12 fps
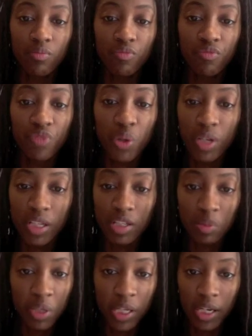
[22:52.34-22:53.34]
focused
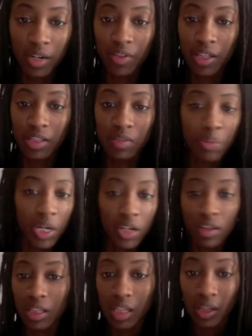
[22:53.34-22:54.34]
player that's better
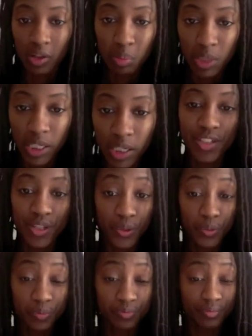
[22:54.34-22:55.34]
than the other player.
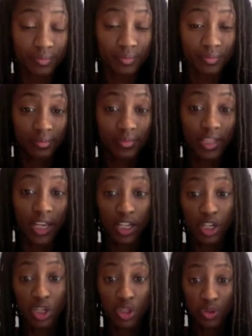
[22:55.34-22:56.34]
So that
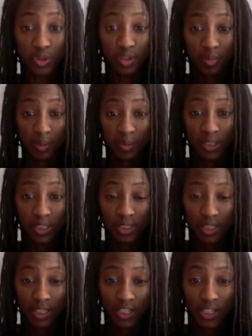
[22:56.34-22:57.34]
concludes my
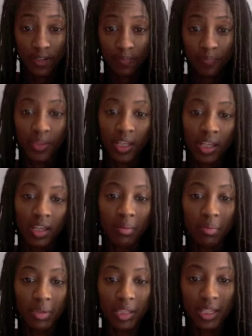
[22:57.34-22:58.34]
presentation.
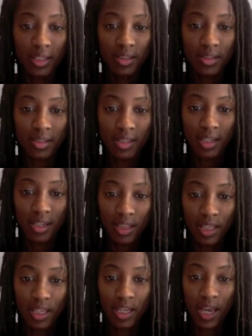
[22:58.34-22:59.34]
Please see
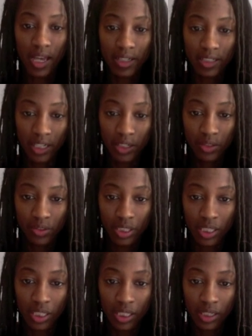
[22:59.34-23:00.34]
the handout
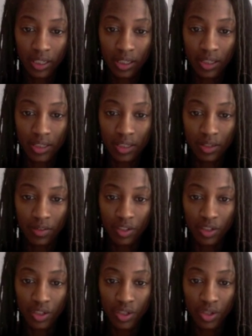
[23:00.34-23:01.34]
that I sent
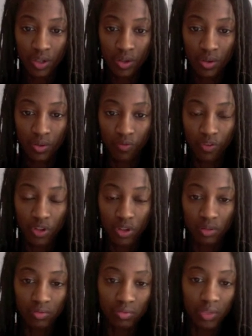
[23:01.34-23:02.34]
you
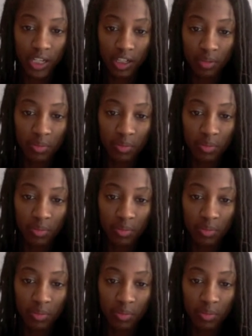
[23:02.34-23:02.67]
for random